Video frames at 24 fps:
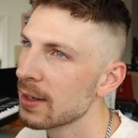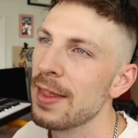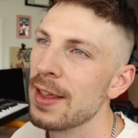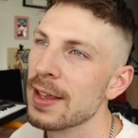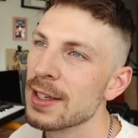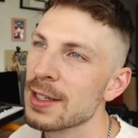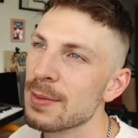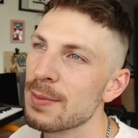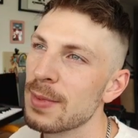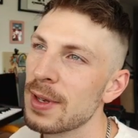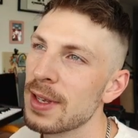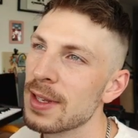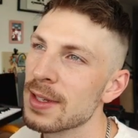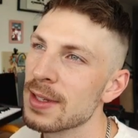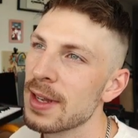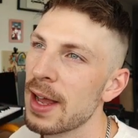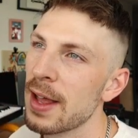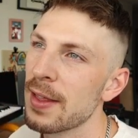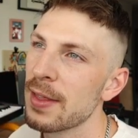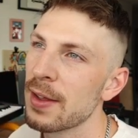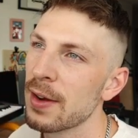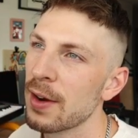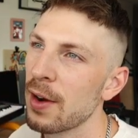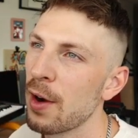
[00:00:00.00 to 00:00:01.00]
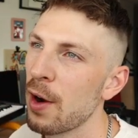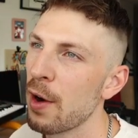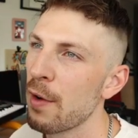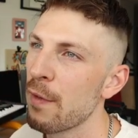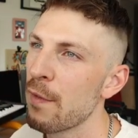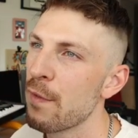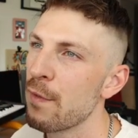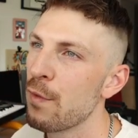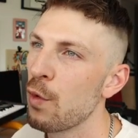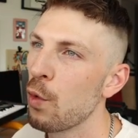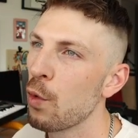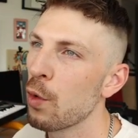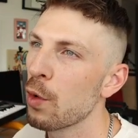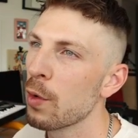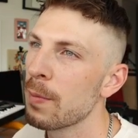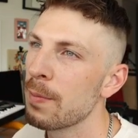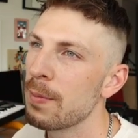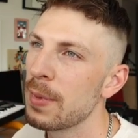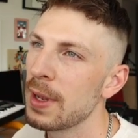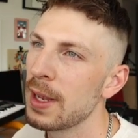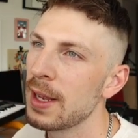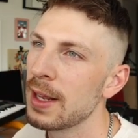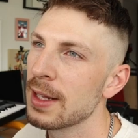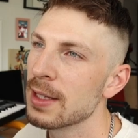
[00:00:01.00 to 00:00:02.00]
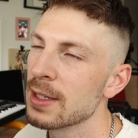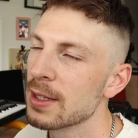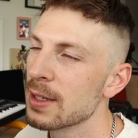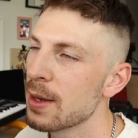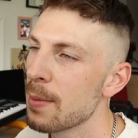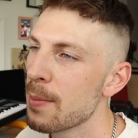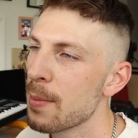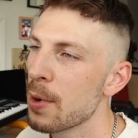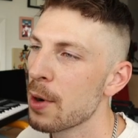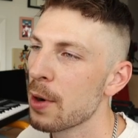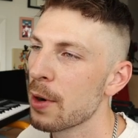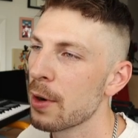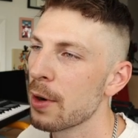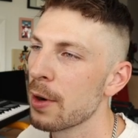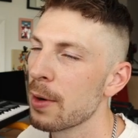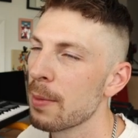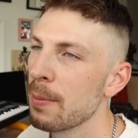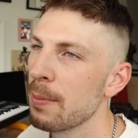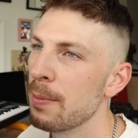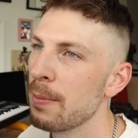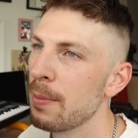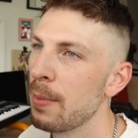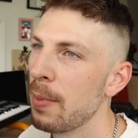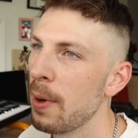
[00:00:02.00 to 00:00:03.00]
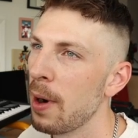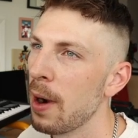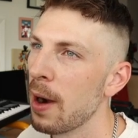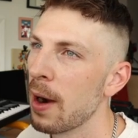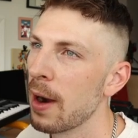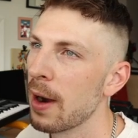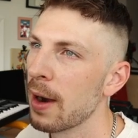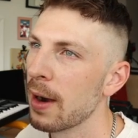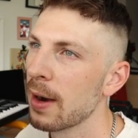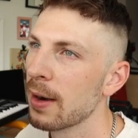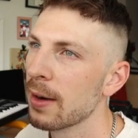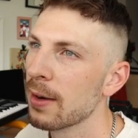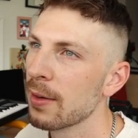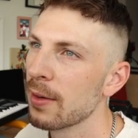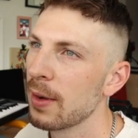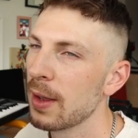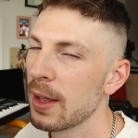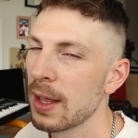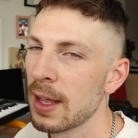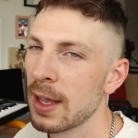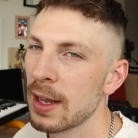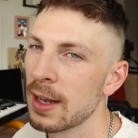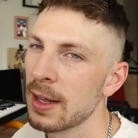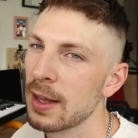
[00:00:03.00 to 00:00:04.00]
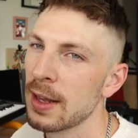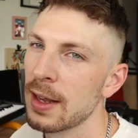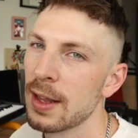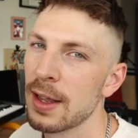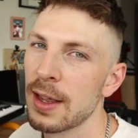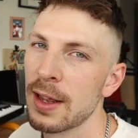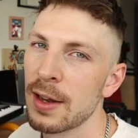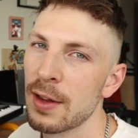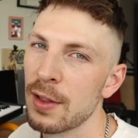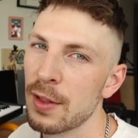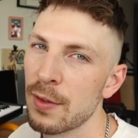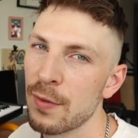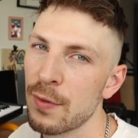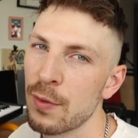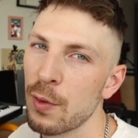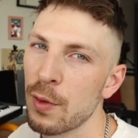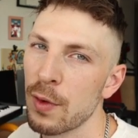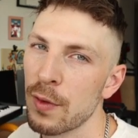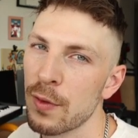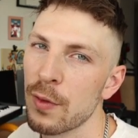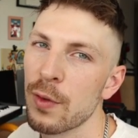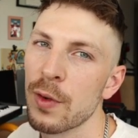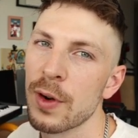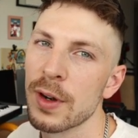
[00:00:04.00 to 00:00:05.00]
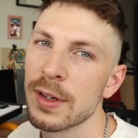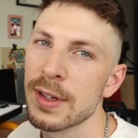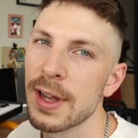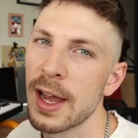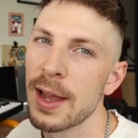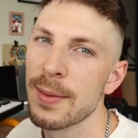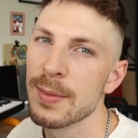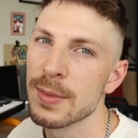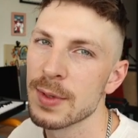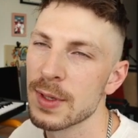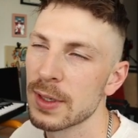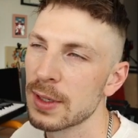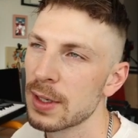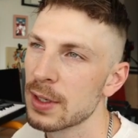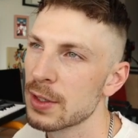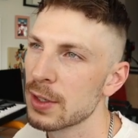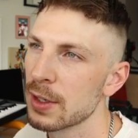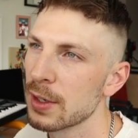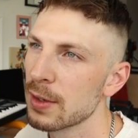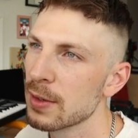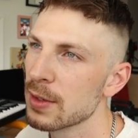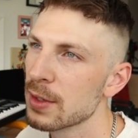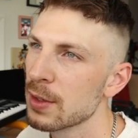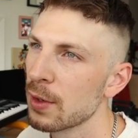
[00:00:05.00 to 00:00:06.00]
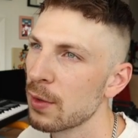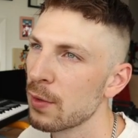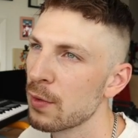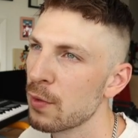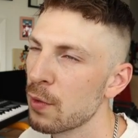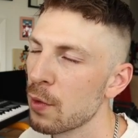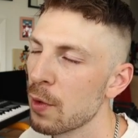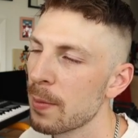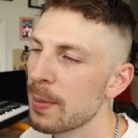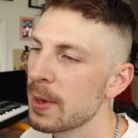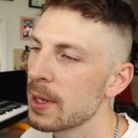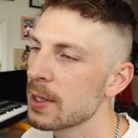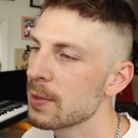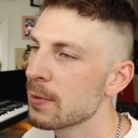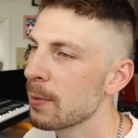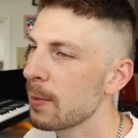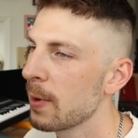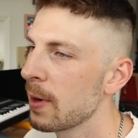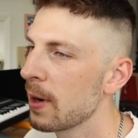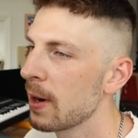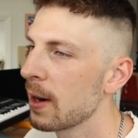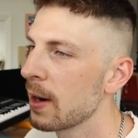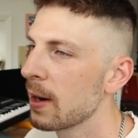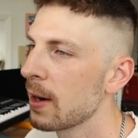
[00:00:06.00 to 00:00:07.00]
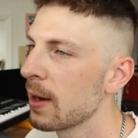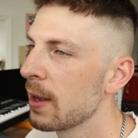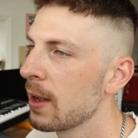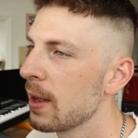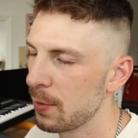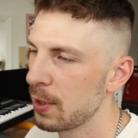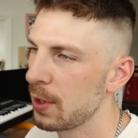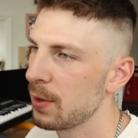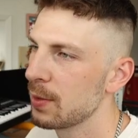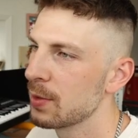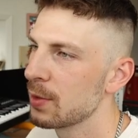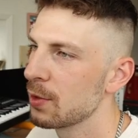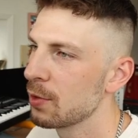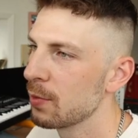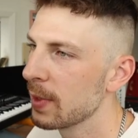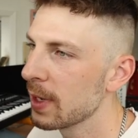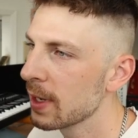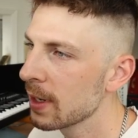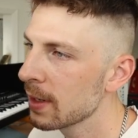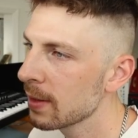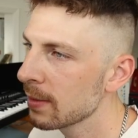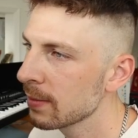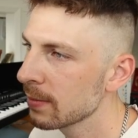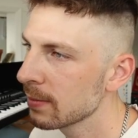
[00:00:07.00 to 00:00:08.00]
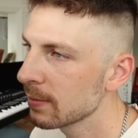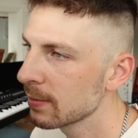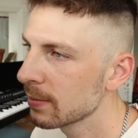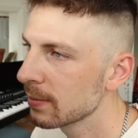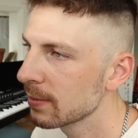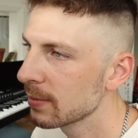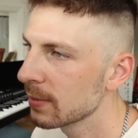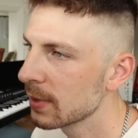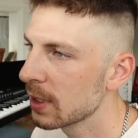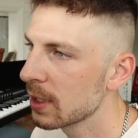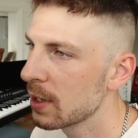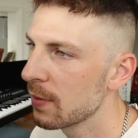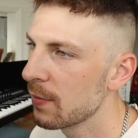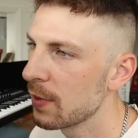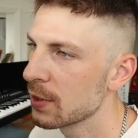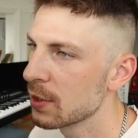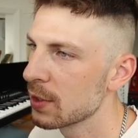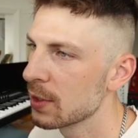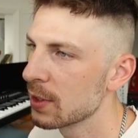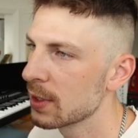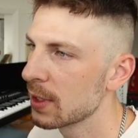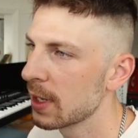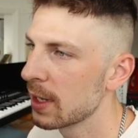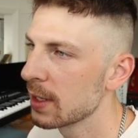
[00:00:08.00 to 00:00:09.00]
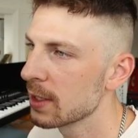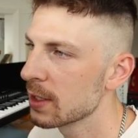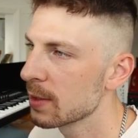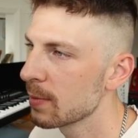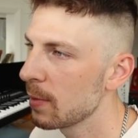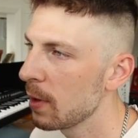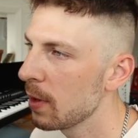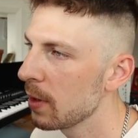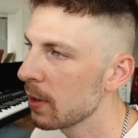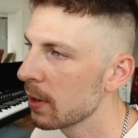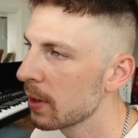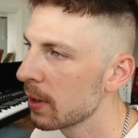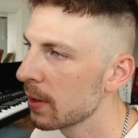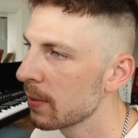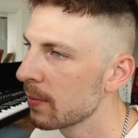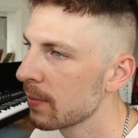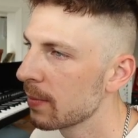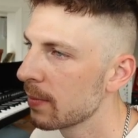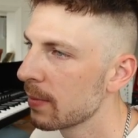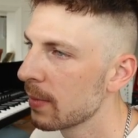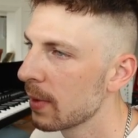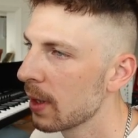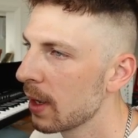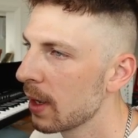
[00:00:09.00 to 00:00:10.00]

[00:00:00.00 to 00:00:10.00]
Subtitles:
This means that there are 4 beats per bar in the 4/4 time signature. So 4 beats per bar, and when you zoom in, the divisions get smaller.